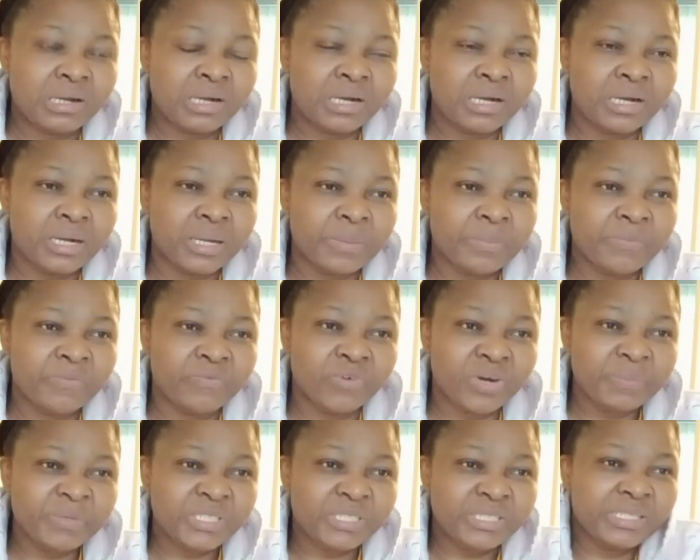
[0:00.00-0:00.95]
Uh,
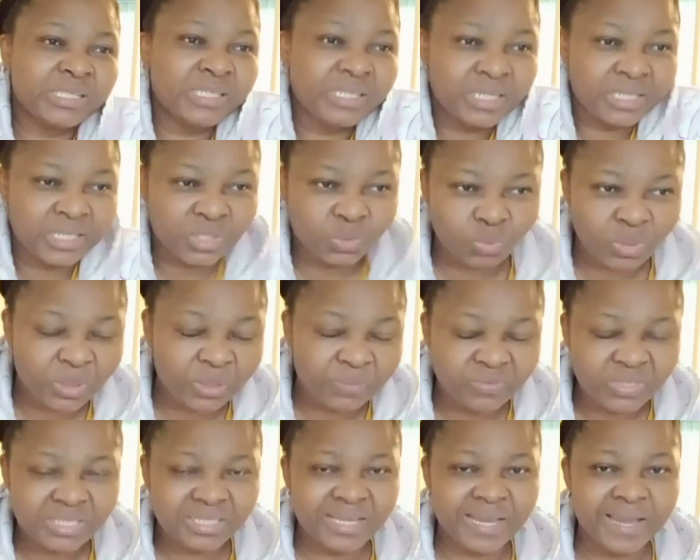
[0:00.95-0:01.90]
vomiting is one
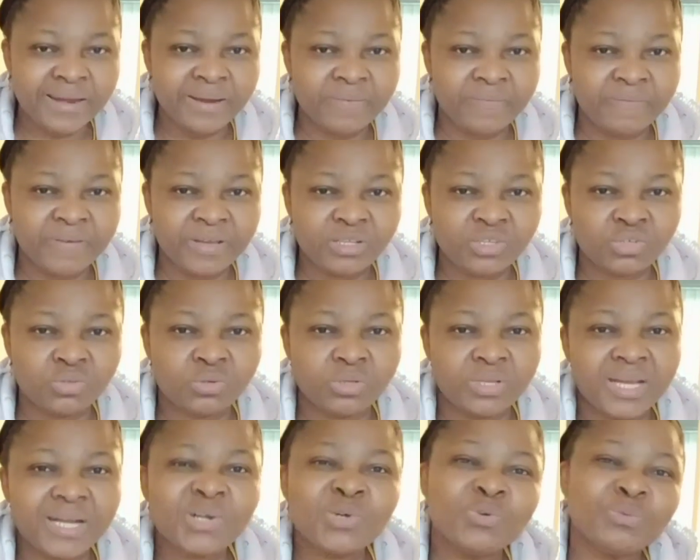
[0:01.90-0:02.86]
of the side effects. So
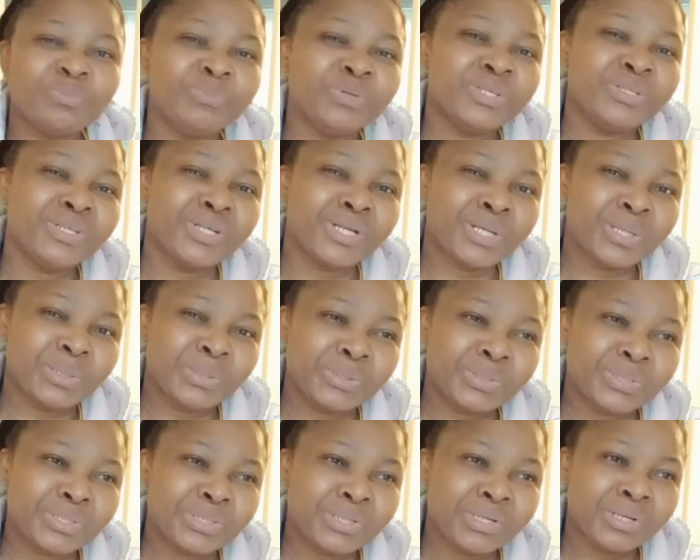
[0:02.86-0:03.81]
that could be the
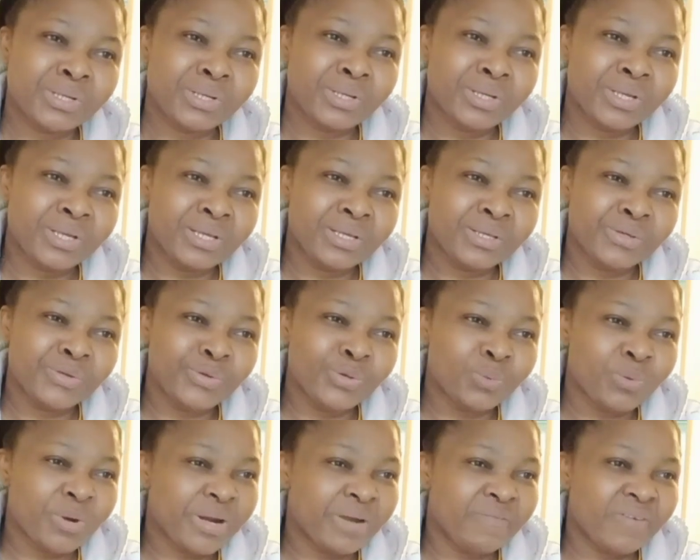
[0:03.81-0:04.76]
cause. You know,
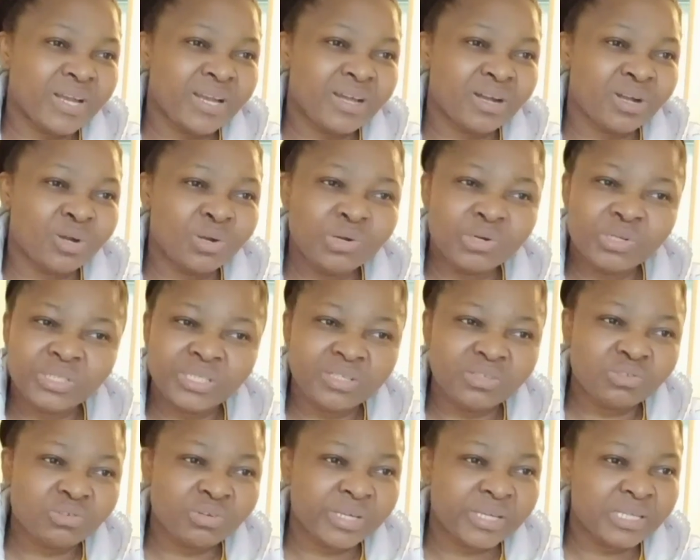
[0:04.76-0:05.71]
whatever that goes
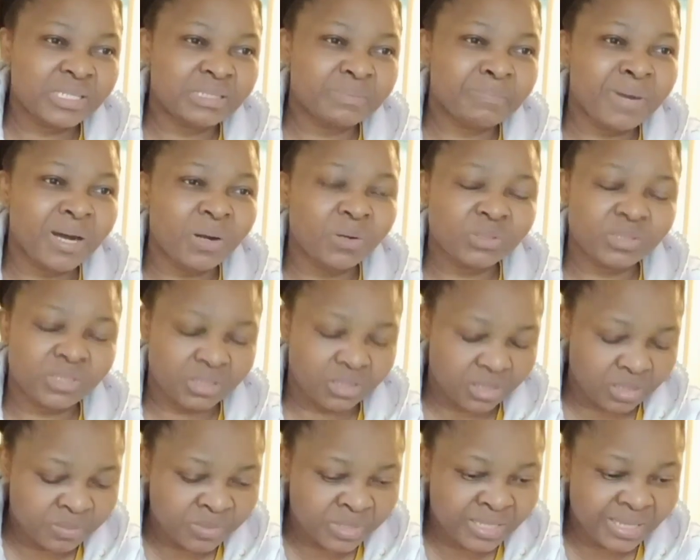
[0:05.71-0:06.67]
into his mouth
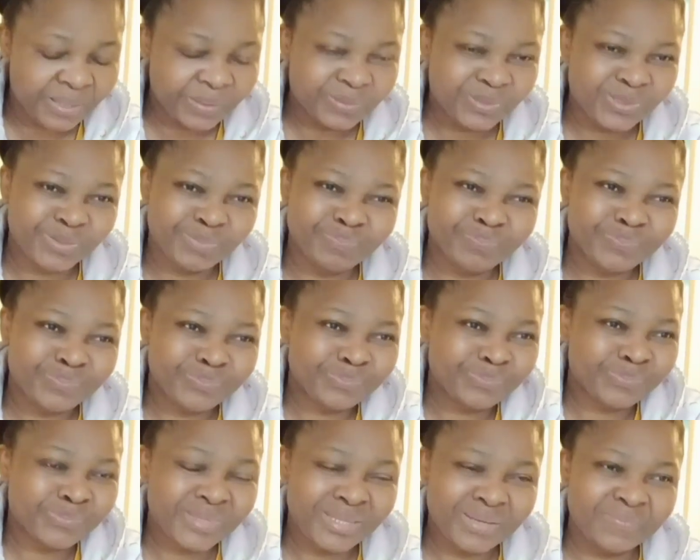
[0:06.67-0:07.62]
comes out.
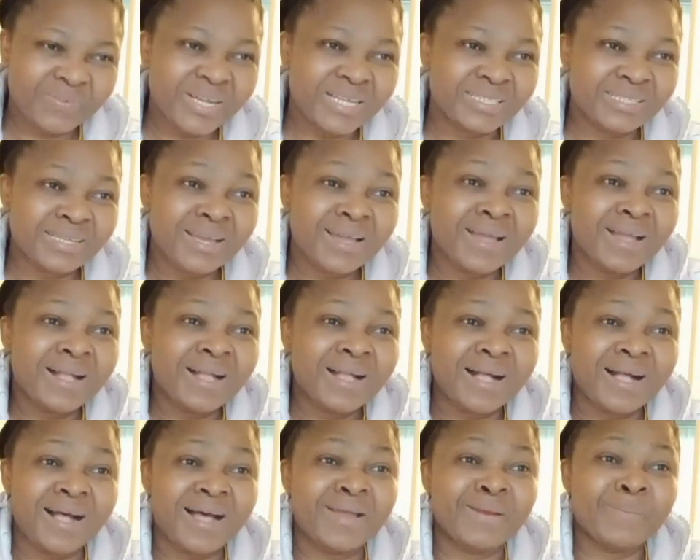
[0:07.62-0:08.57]
But
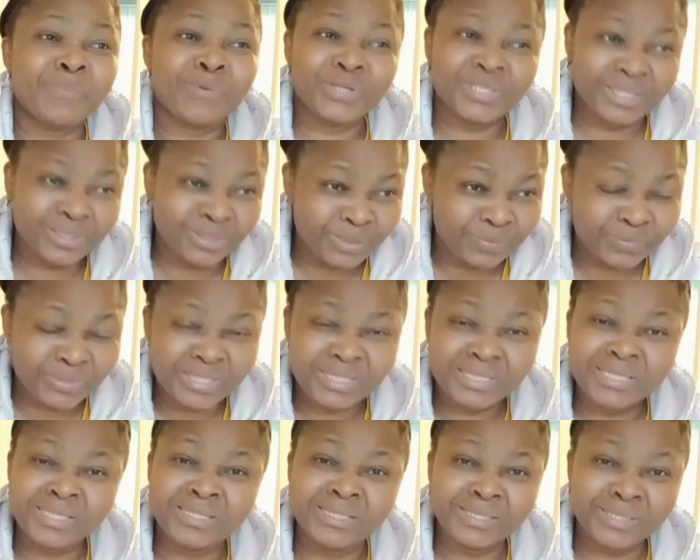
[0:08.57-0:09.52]
at the process of
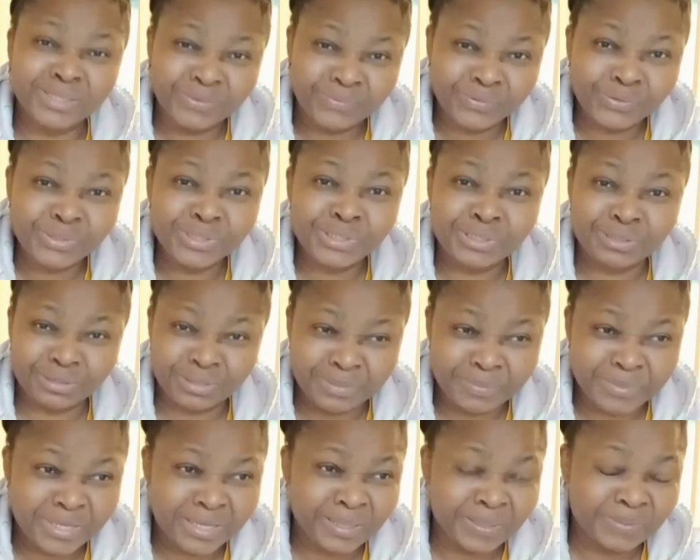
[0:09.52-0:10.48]
eating it, the food is
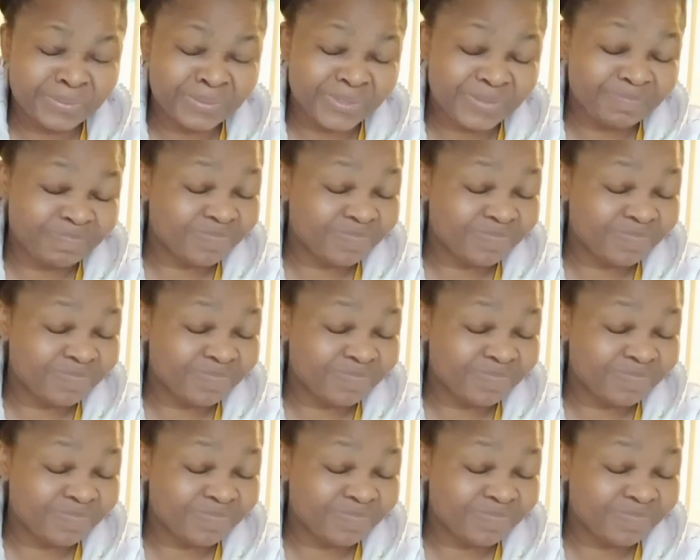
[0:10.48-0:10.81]
coming out.